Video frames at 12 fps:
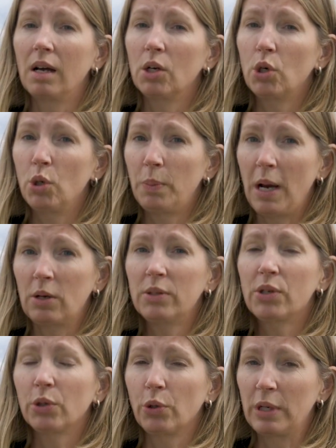hoop
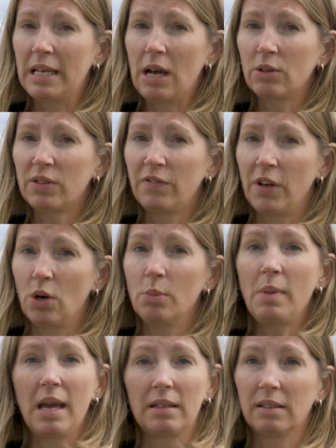house or greenhouse
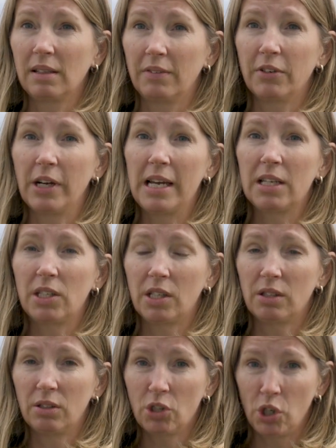film and deliver
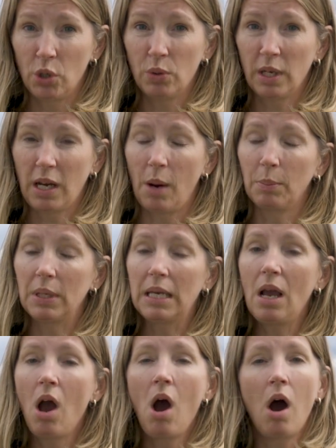it to the company.